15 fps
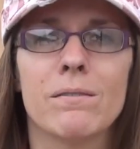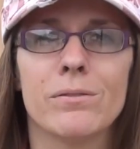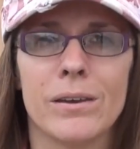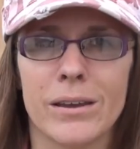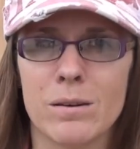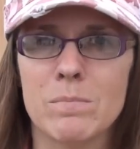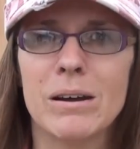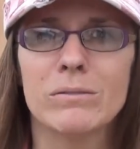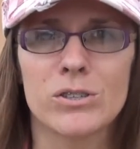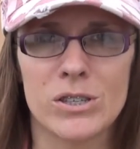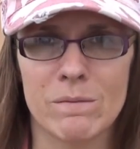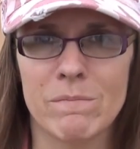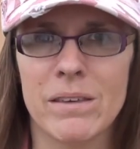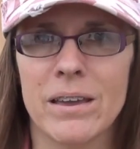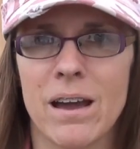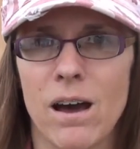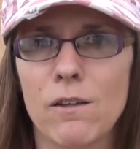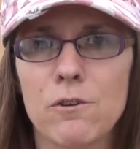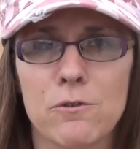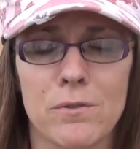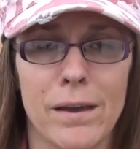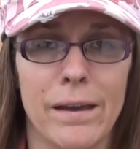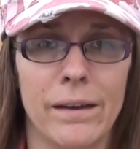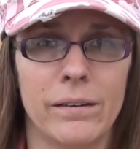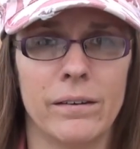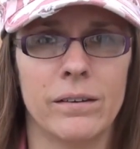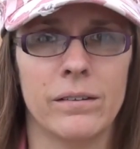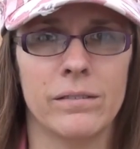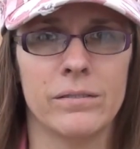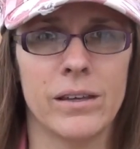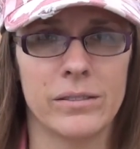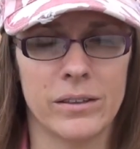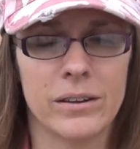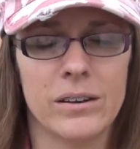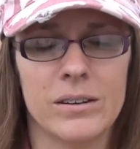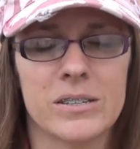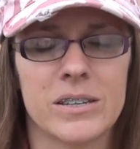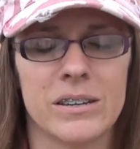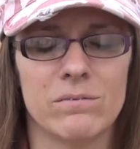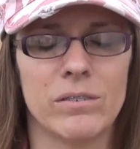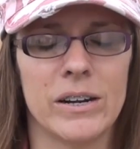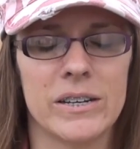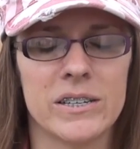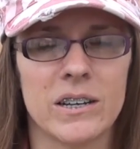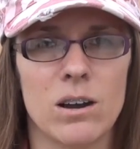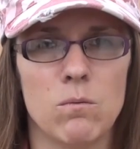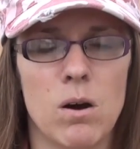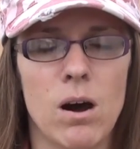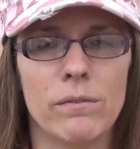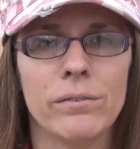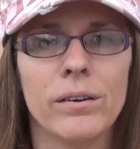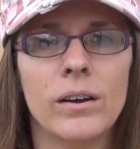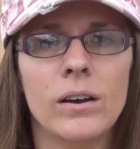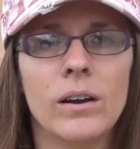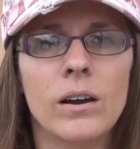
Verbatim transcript: think about something other than that the gun is getting ready to go off.